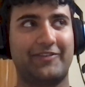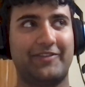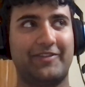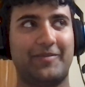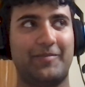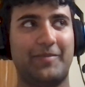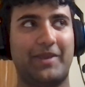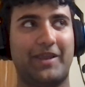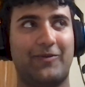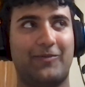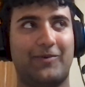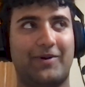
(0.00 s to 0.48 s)
the
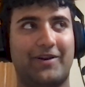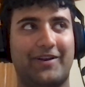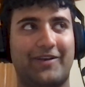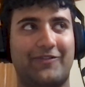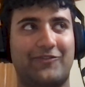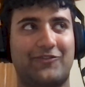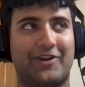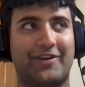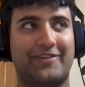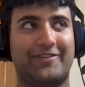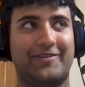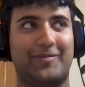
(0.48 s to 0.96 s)
main one. I've
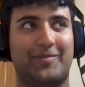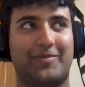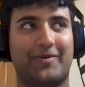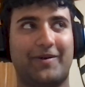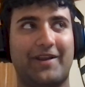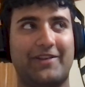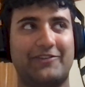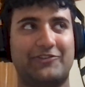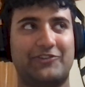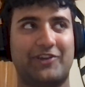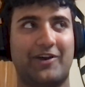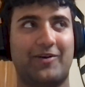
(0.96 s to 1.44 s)
tried to
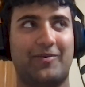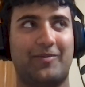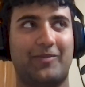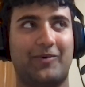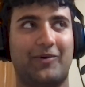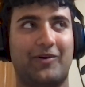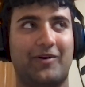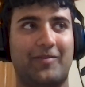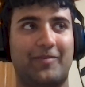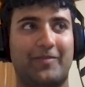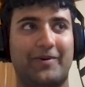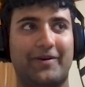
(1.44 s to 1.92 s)
branch out
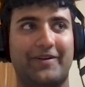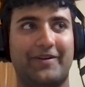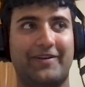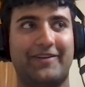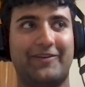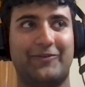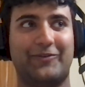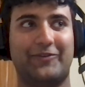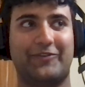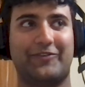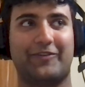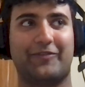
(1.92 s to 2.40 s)
more, but it
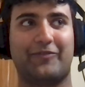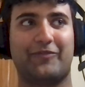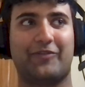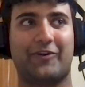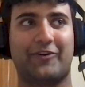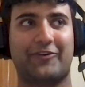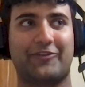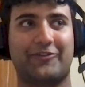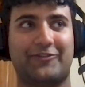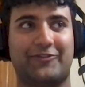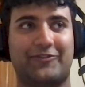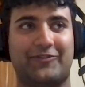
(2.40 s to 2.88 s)
was the
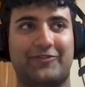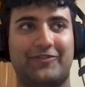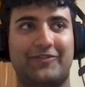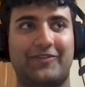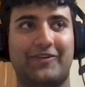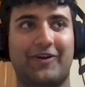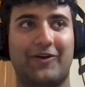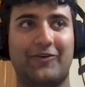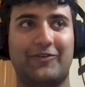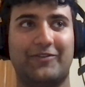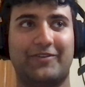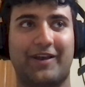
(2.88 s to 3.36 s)
first
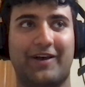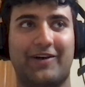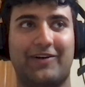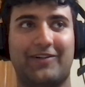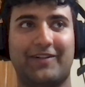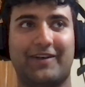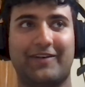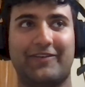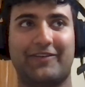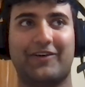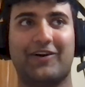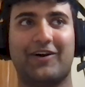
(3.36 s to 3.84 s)
hotel
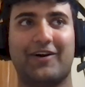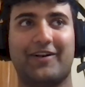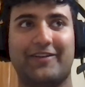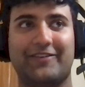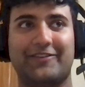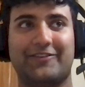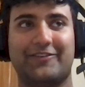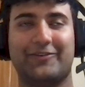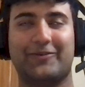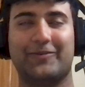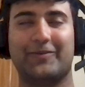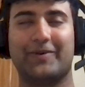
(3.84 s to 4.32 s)
I got
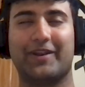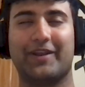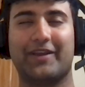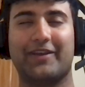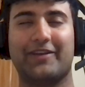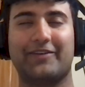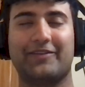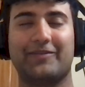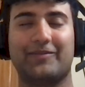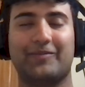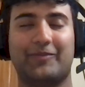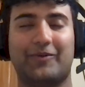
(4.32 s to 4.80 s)
into when
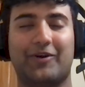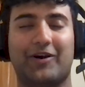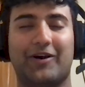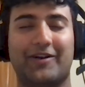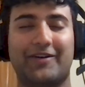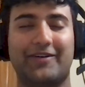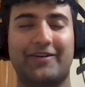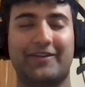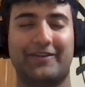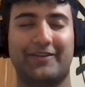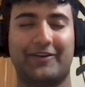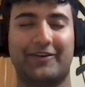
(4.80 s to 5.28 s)
I
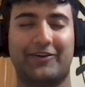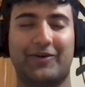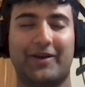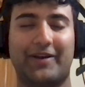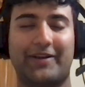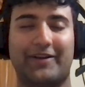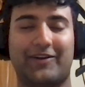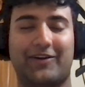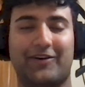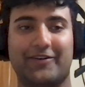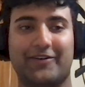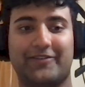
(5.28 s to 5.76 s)
got into
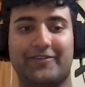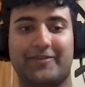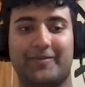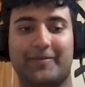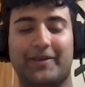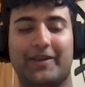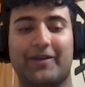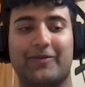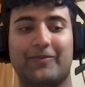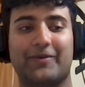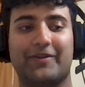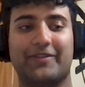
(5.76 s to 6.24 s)
credit cards to
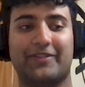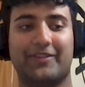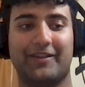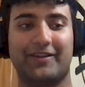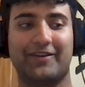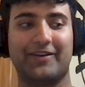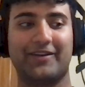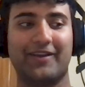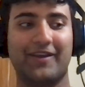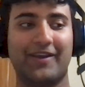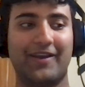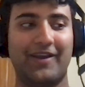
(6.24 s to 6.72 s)
begin with,
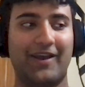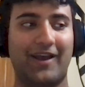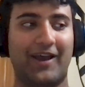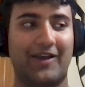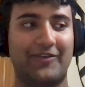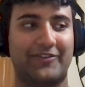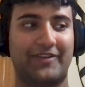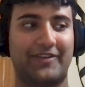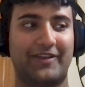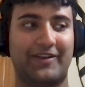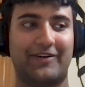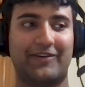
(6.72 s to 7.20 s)
and I've
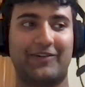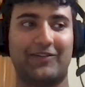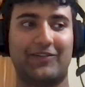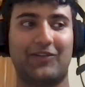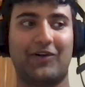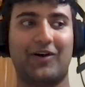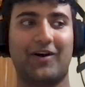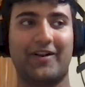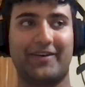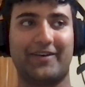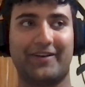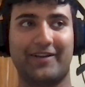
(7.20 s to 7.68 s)
stayed at a
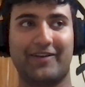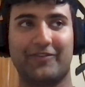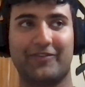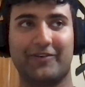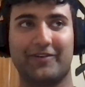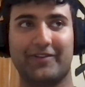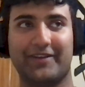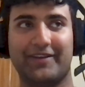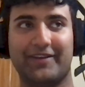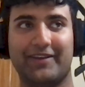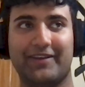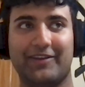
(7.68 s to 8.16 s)
lot, and I've
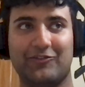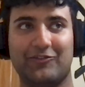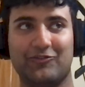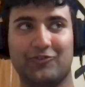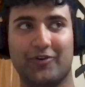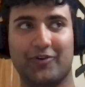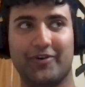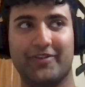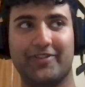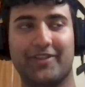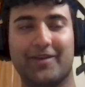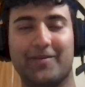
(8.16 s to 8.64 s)
really
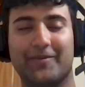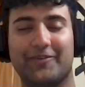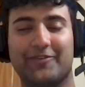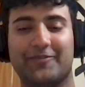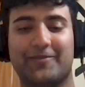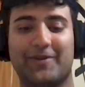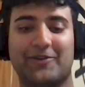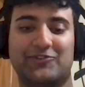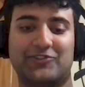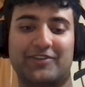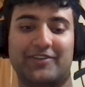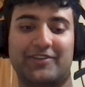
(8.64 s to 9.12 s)
enjoyed them,
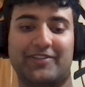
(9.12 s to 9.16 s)
especially at